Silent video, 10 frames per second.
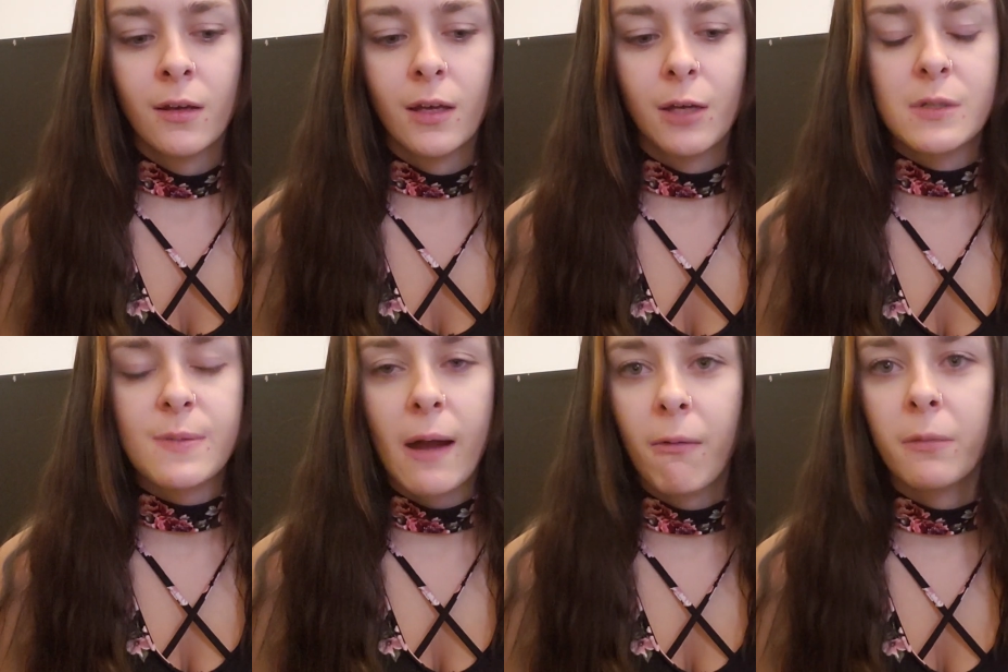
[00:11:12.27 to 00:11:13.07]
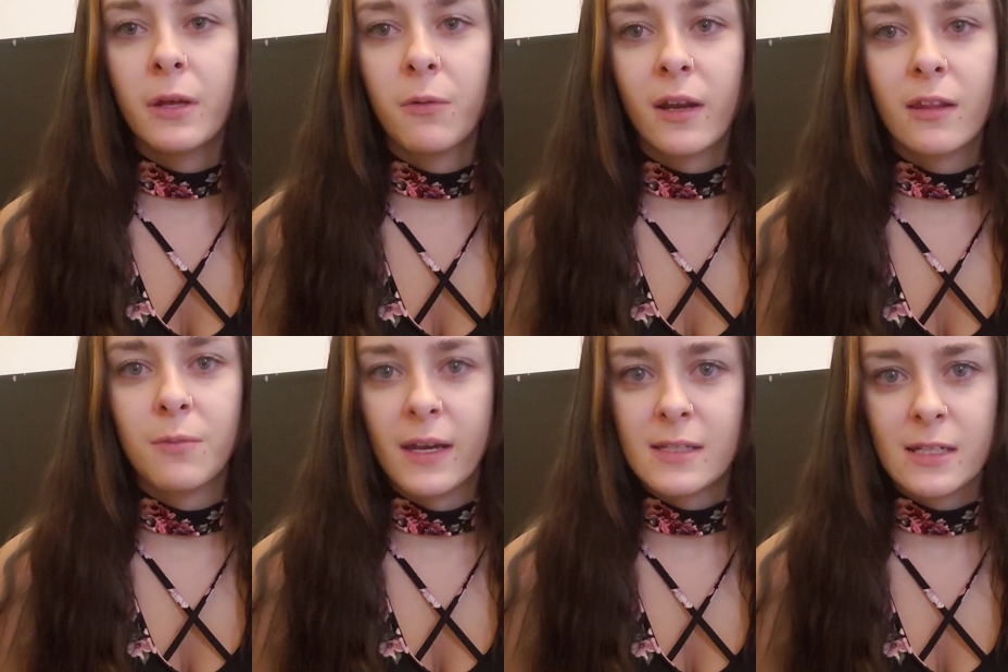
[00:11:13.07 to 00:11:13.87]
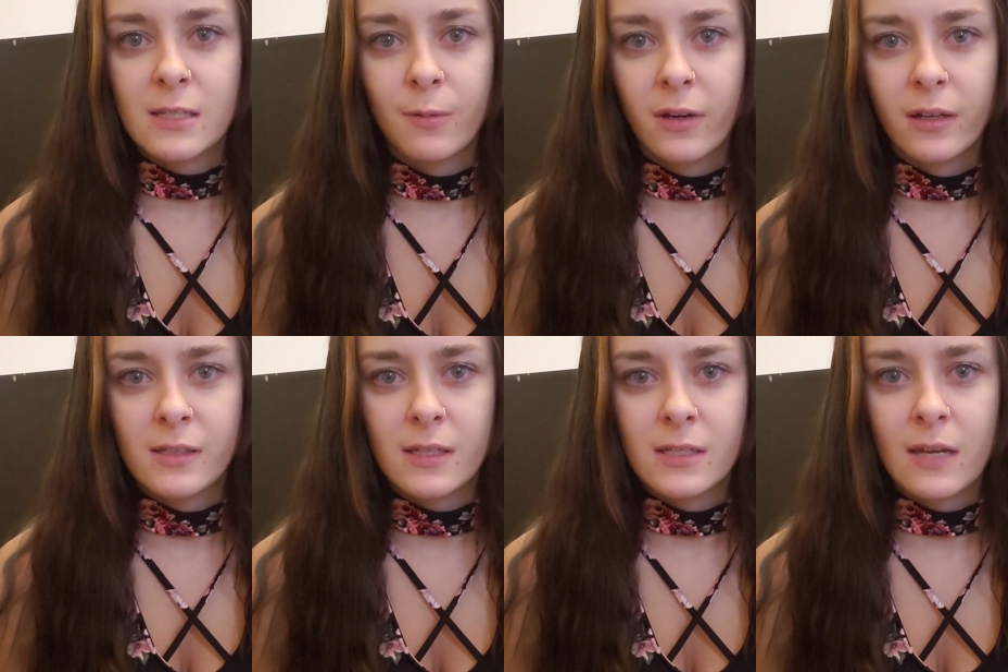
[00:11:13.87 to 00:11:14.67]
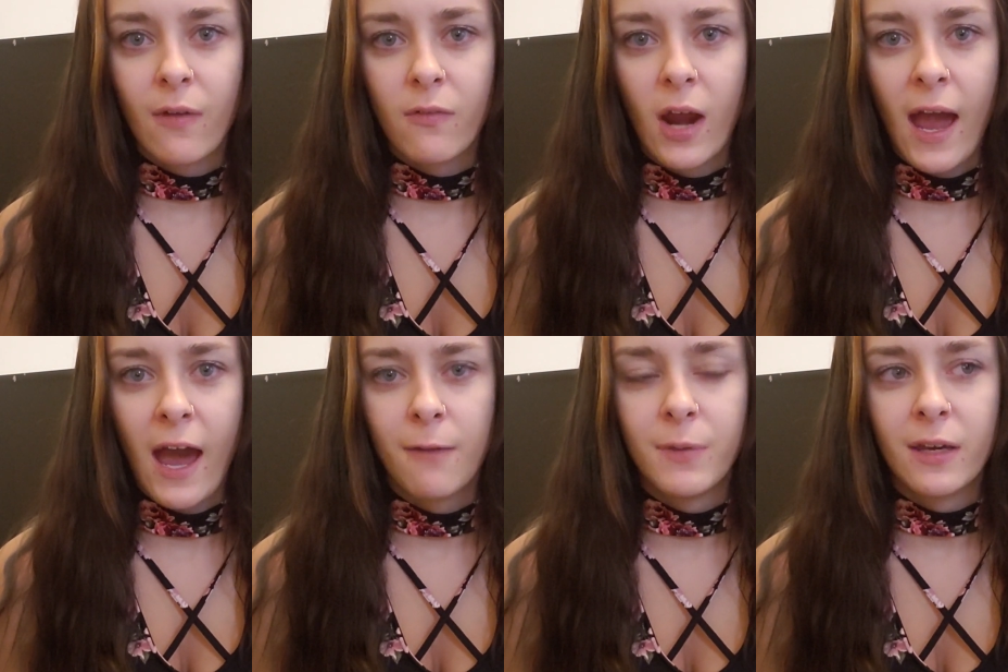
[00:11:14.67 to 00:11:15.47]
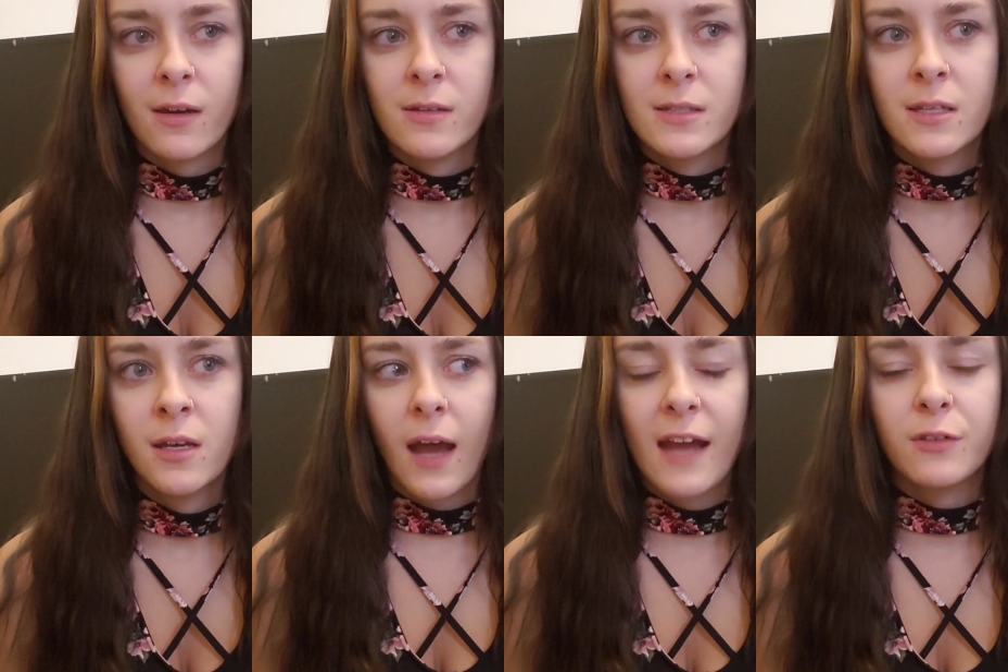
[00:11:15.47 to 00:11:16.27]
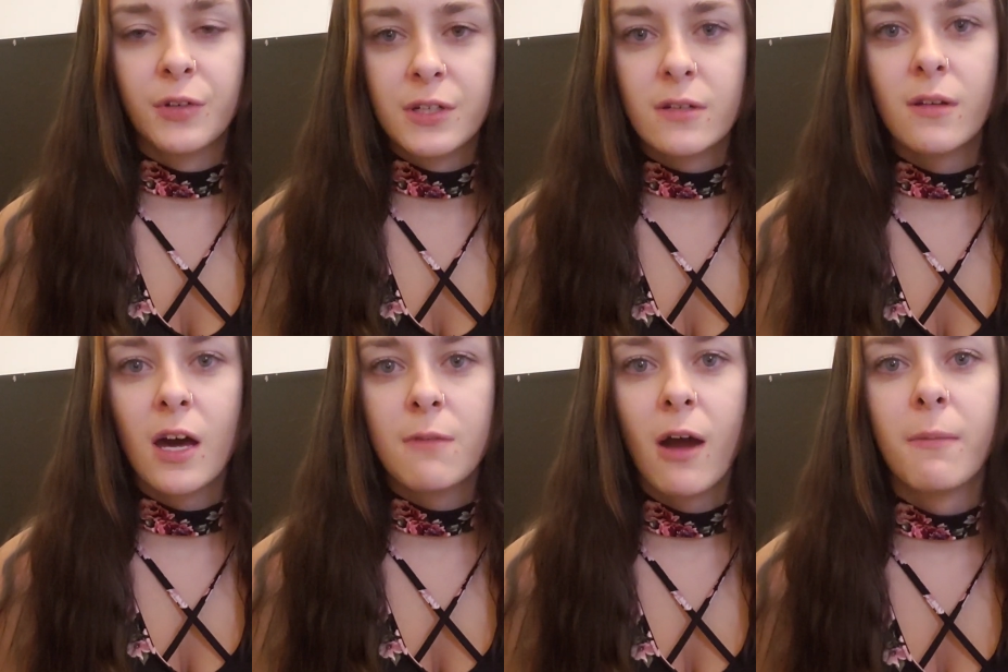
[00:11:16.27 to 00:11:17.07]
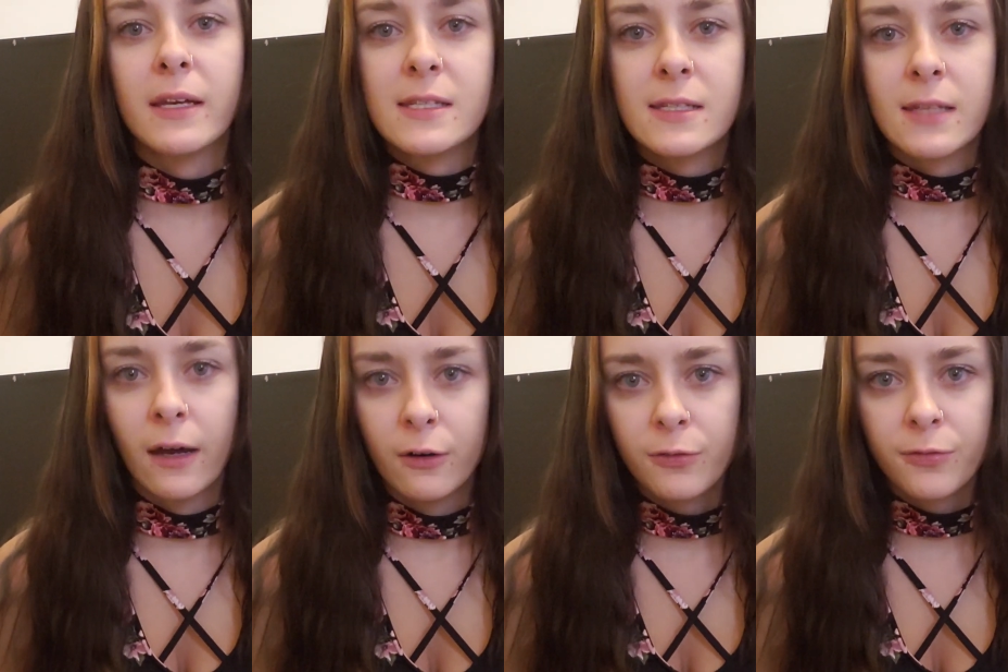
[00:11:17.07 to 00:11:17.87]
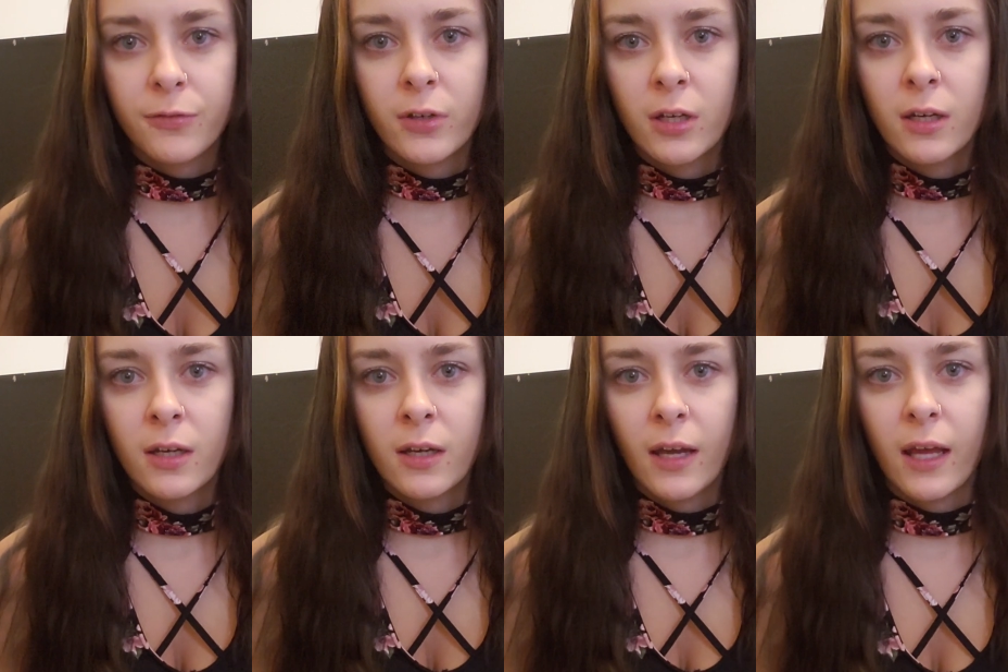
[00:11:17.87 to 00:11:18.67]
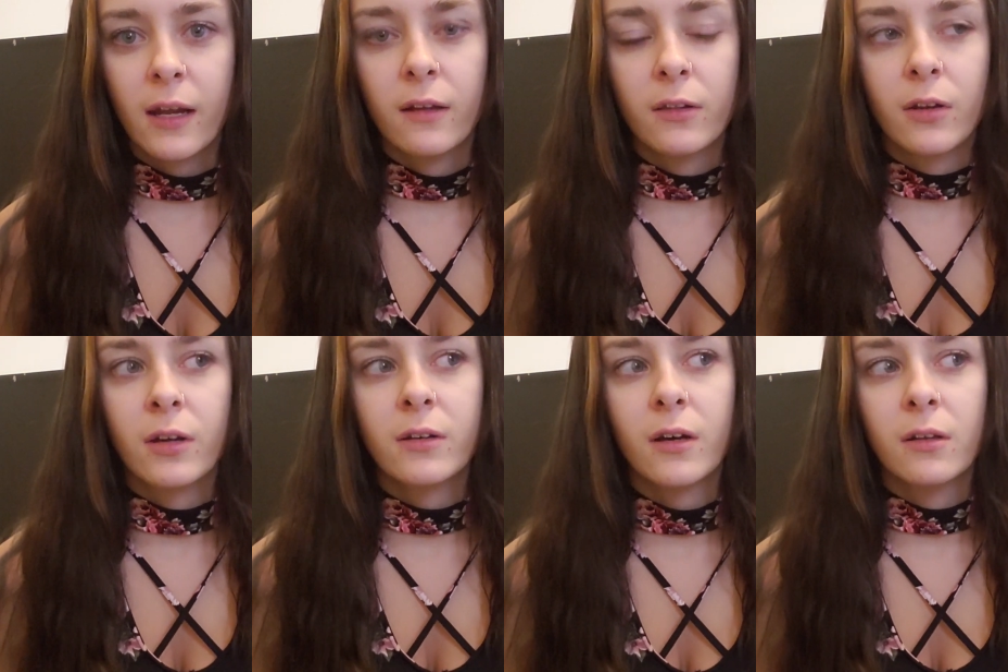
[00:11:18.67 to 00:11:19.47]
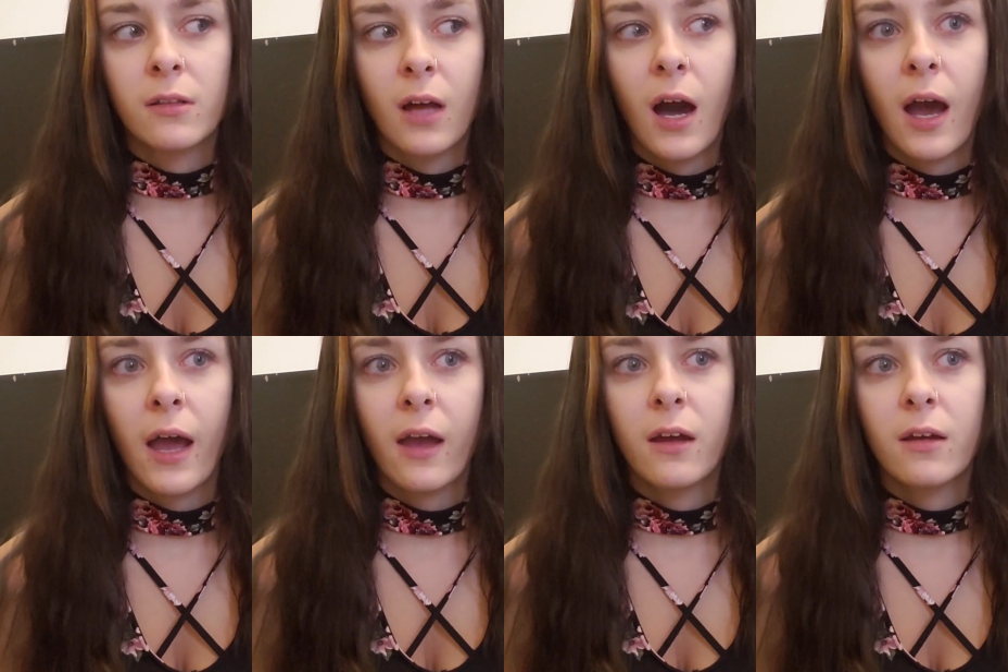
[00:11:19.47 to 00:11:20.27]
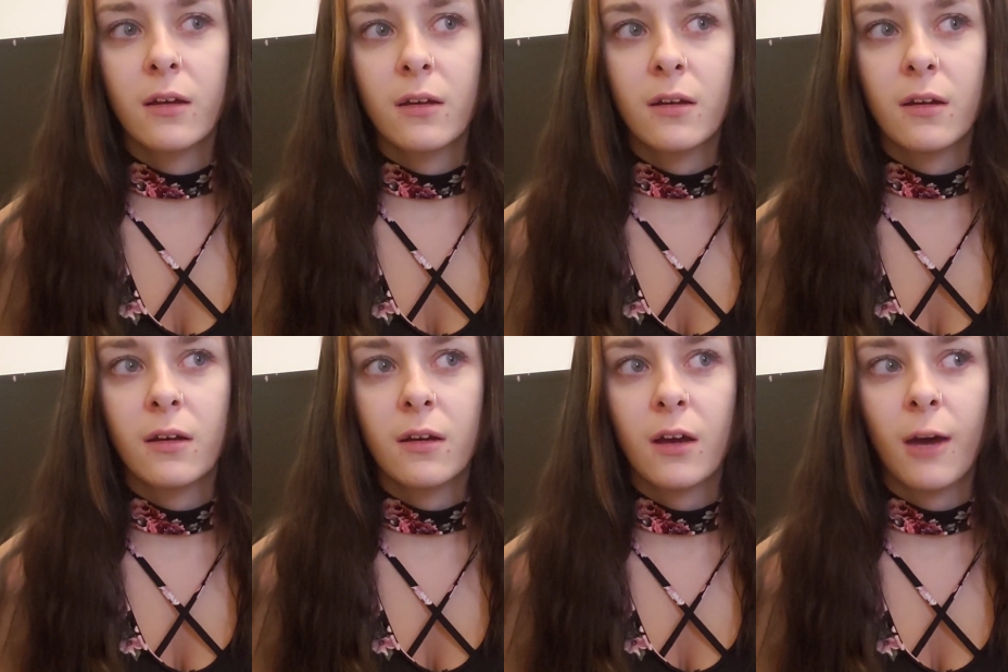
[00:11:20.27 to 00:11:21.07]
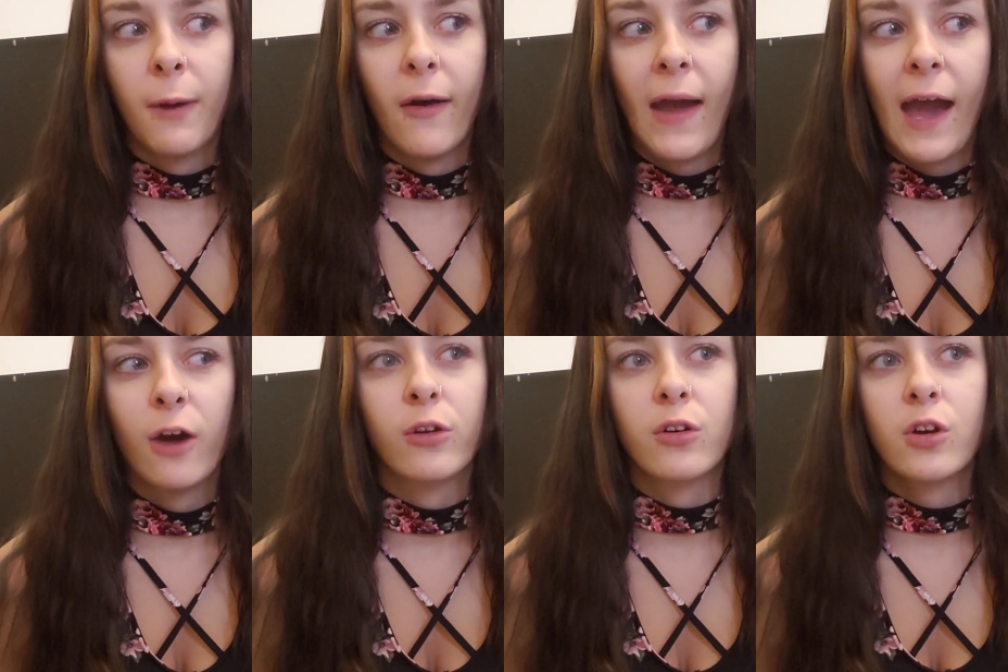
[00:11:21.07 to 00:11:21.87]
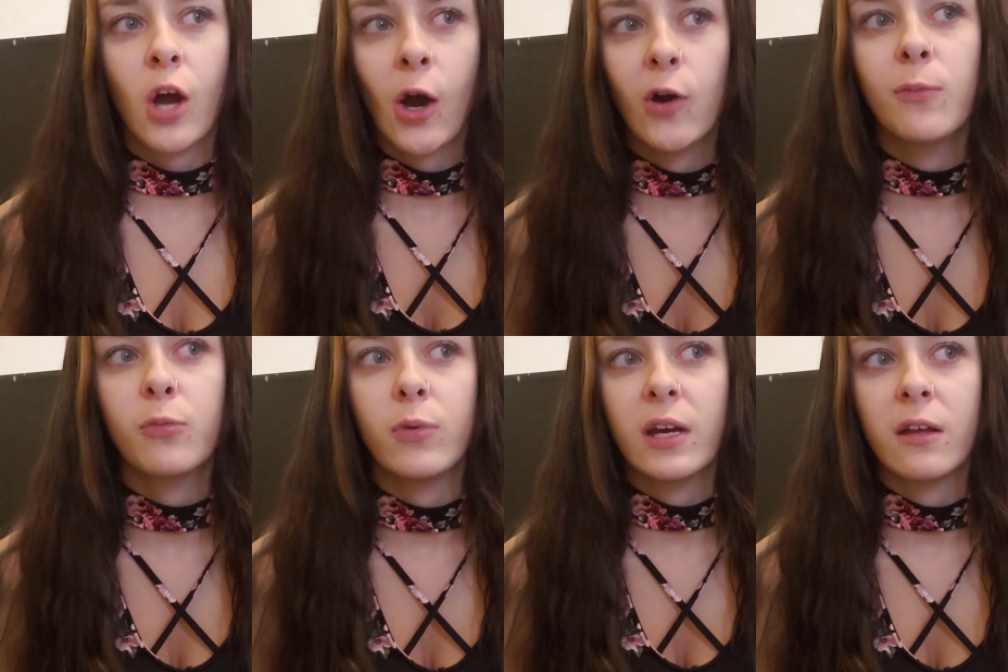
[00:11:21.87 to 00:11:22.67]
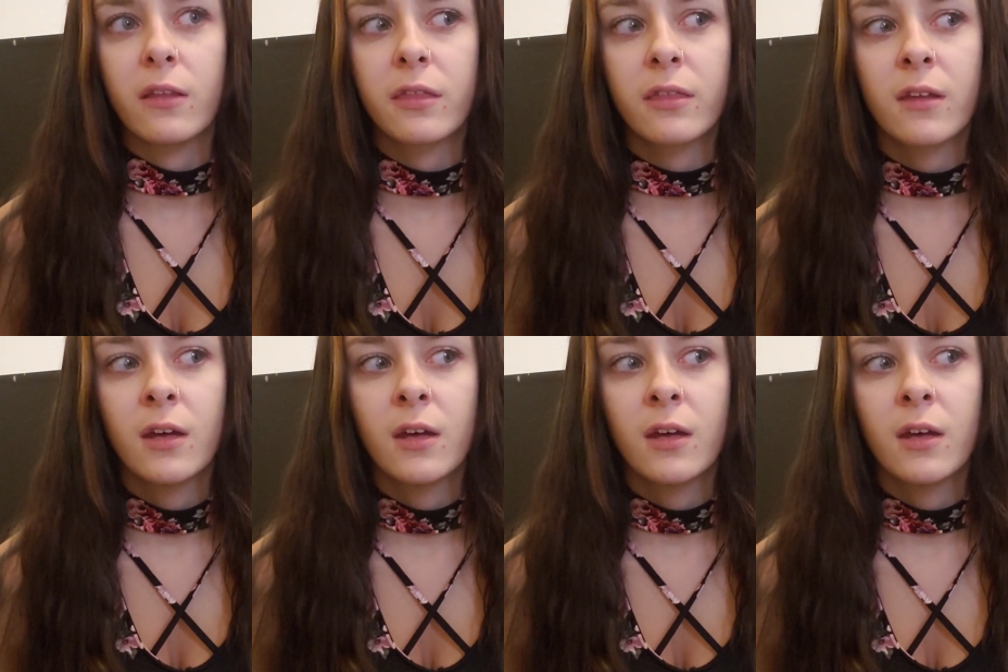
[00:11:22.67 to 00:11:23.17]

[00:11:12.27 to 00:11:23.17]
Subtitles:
it was probably one of the best experiences I've ever had, because I learned a lot about myself, and I learned a lot about how to cope with